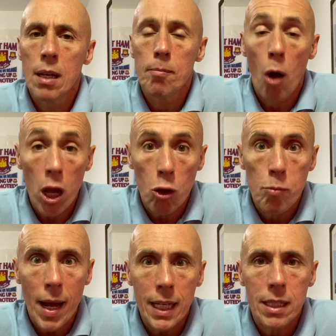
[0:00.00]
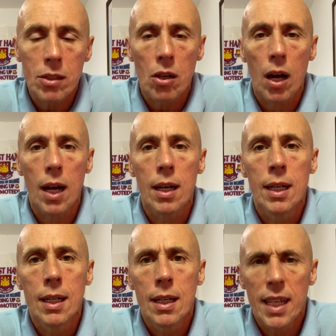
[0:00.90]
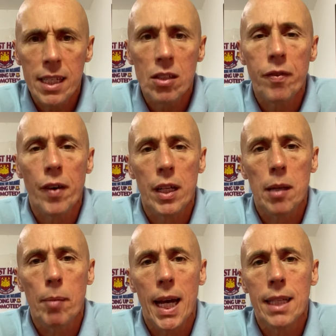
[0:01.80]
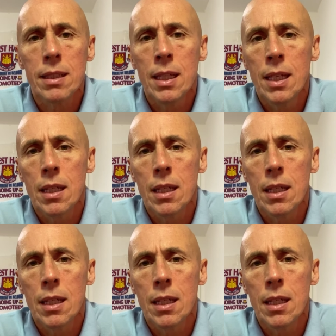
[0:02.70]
Michael McIntyre, he's a funny man